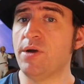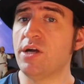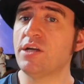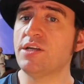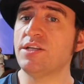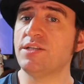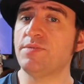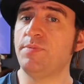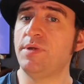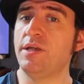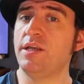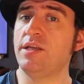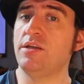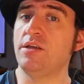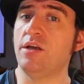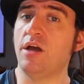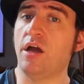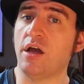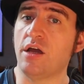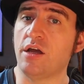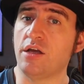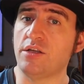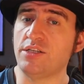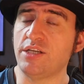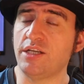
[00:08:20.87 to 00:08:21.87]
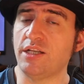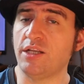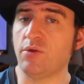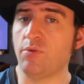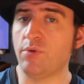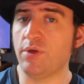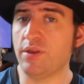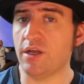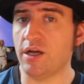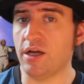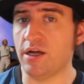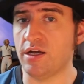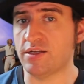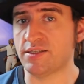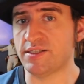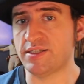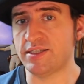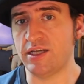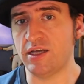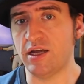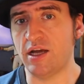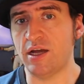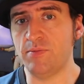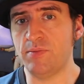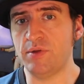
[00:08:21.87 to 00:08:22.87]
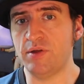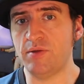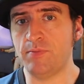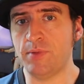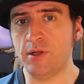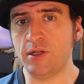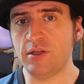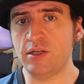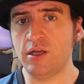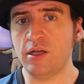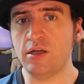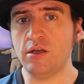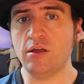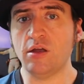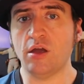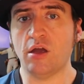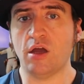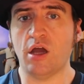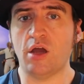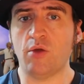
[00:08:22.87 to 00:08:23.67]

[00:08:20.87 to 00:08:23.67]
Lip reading: Mark has been dealing with our CI builder.